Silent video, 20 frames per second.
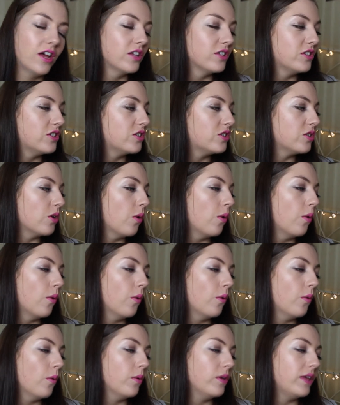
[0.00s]

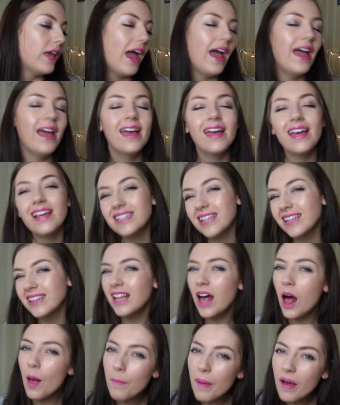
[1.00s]
So, yeah, it's a
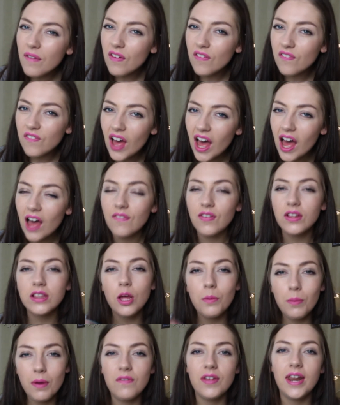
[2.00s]
little bit of a faff, a
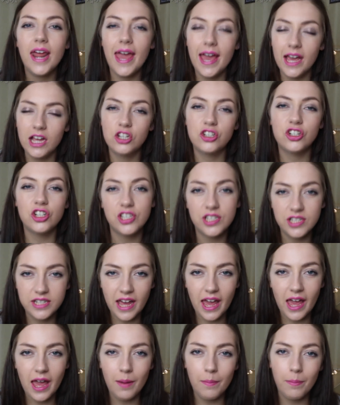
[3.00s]
little bit of an extra
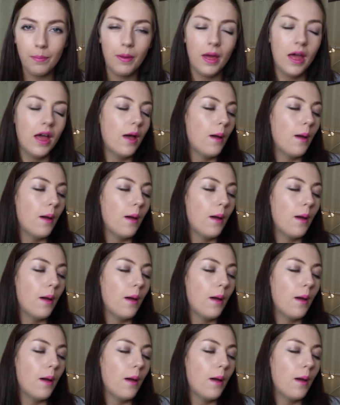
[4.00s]
step.